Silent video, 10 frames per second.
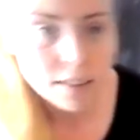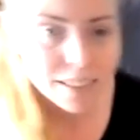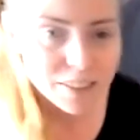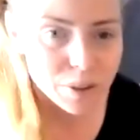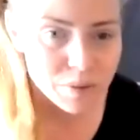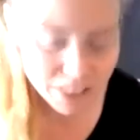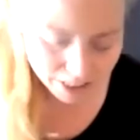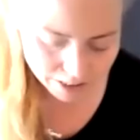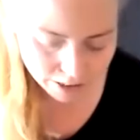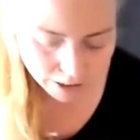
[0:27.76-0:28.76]
So I'm
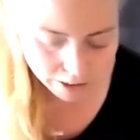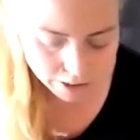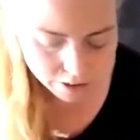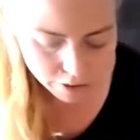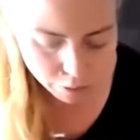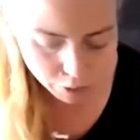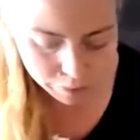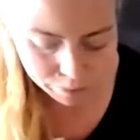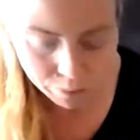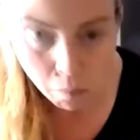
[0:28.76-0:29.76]
taking the lightest one.
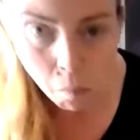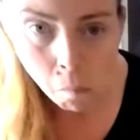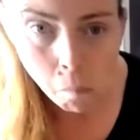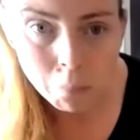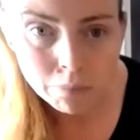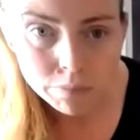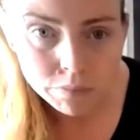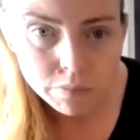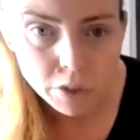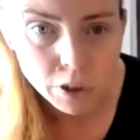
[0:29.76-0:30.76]

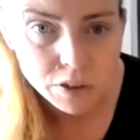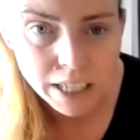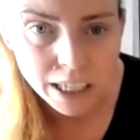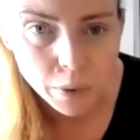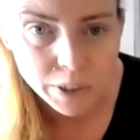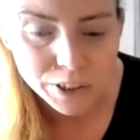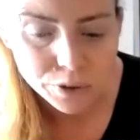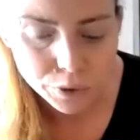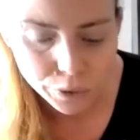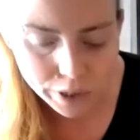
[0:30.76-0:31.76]
Looks yellow on the
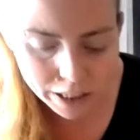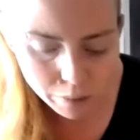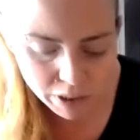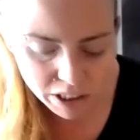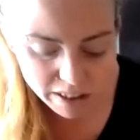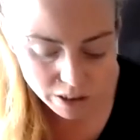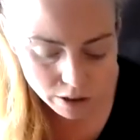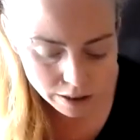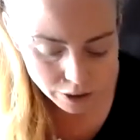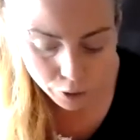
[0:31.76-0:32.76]
screen, but it's
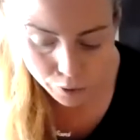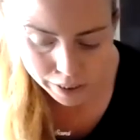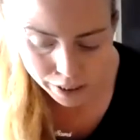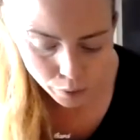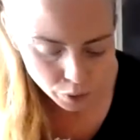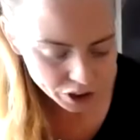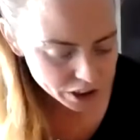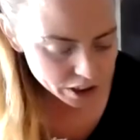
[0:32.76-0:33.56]
actually the green one.